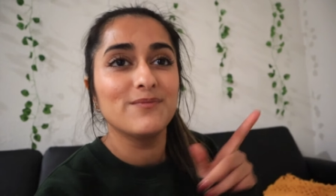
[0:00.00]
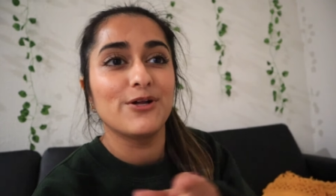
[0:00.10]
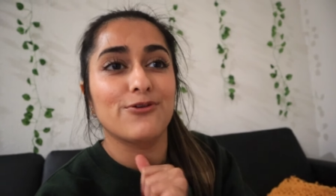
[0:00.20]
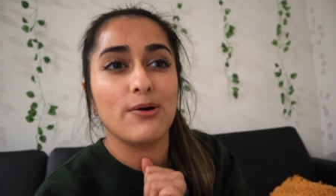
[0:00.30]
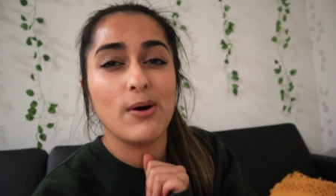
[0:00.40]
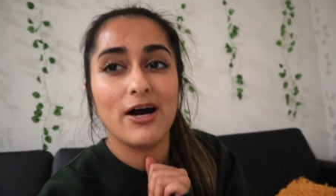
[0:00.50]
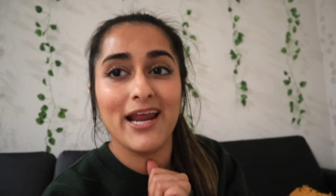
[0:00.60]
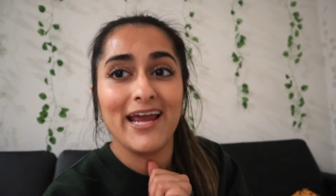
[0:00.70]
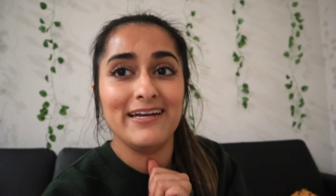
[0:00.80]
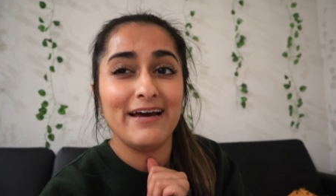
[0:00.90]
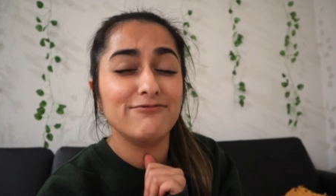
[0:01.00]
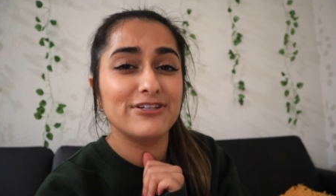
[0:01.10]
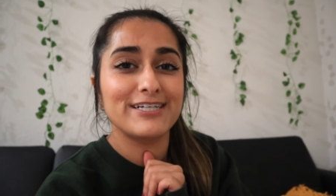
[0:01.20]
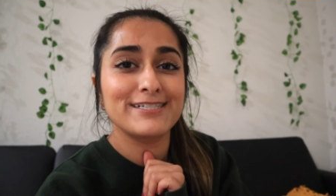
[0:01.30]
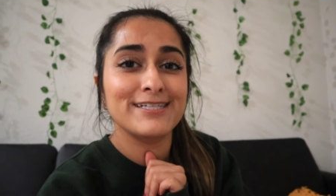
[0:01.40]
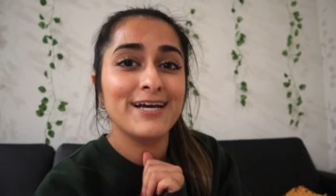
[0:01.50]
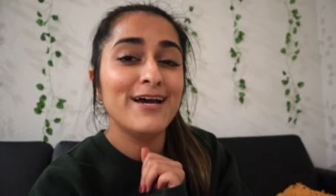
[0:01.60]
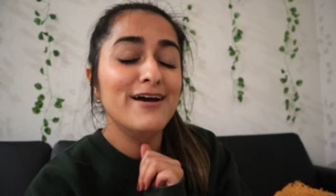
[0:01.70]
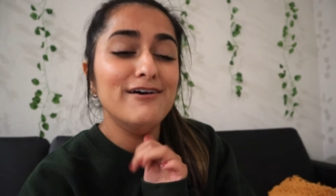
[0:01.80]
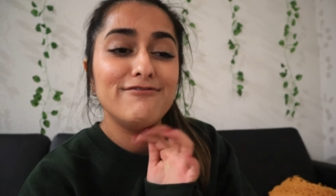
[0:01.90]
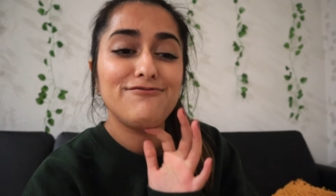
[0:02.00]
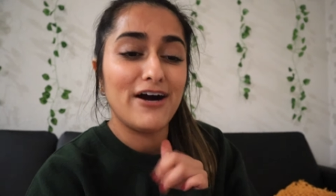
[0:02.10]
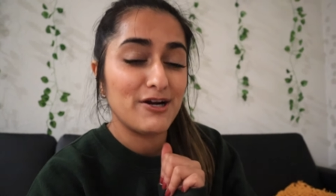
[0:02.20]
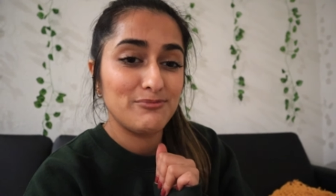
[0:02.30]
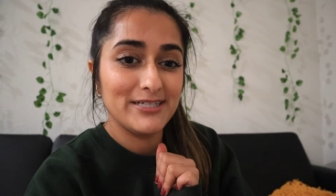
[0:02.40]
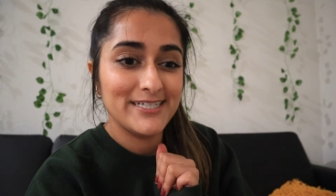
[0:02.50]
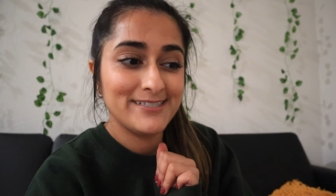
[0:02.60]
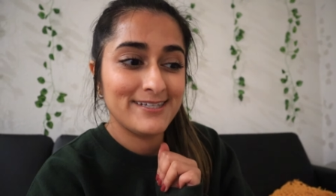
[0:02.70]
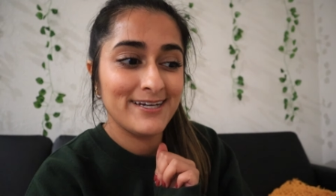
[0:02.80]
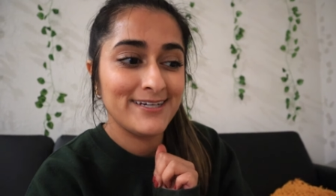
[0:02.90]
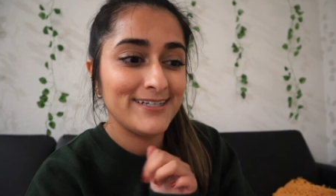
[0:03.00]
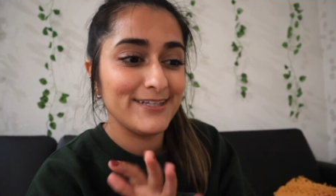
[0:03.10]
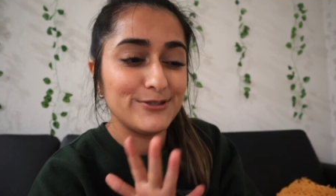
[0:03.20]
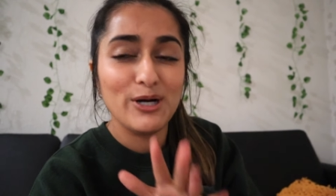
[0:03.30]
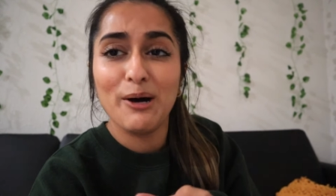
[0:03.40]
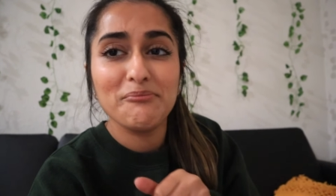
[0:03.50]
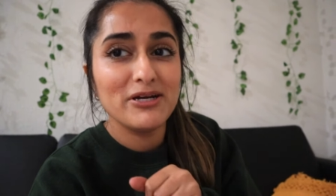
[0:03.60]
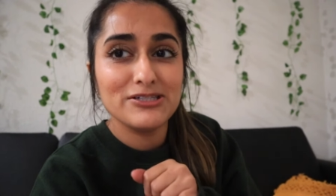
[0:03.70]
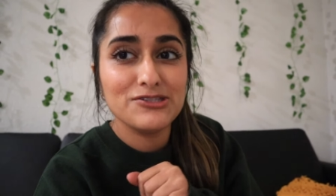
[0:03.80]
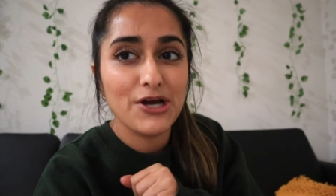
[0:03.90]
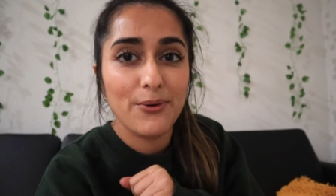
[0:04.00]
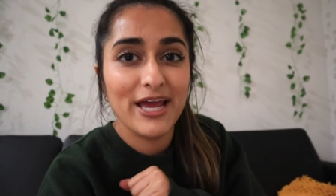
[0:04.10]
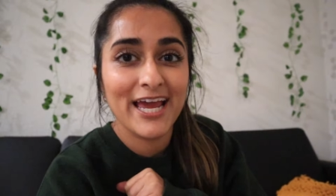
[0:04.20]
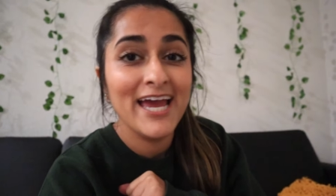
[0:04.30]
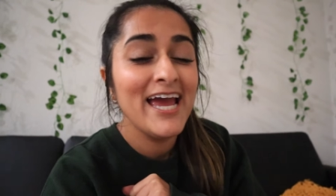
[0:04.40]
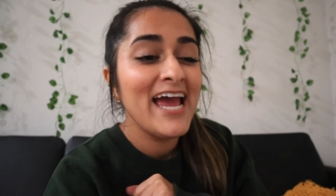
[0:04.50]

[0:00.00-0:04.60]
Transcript: I'm gonna throw on a Netflix fireplace, little ambiance going,